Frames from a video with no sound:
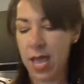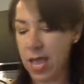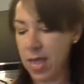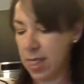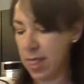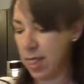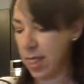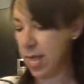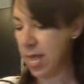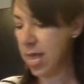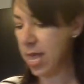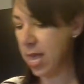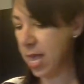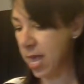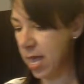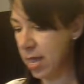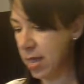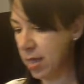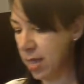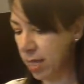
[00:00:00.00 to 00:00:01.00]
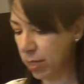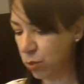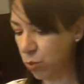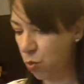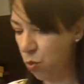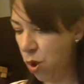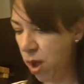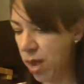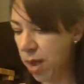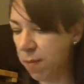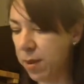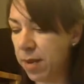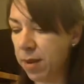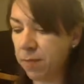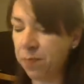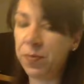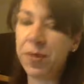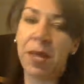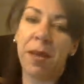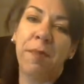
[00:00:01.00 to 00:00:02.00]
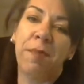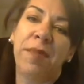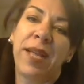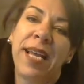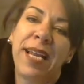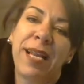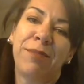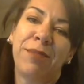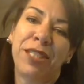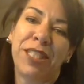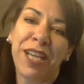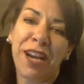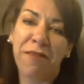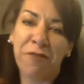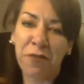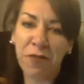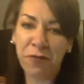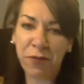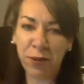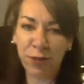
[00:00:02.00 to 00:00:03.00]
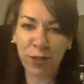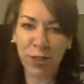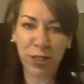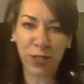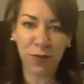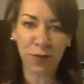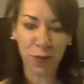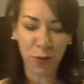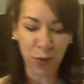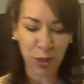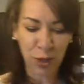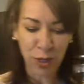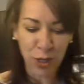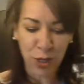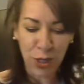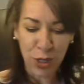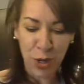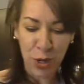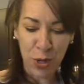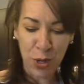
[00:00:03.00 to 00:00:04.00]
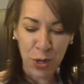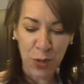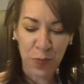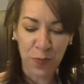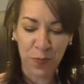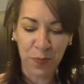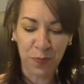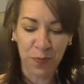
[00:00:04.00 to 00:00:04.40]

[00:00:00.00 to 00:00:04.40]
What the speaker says: And then that's one. I'm going to plate up several versions for you to show you.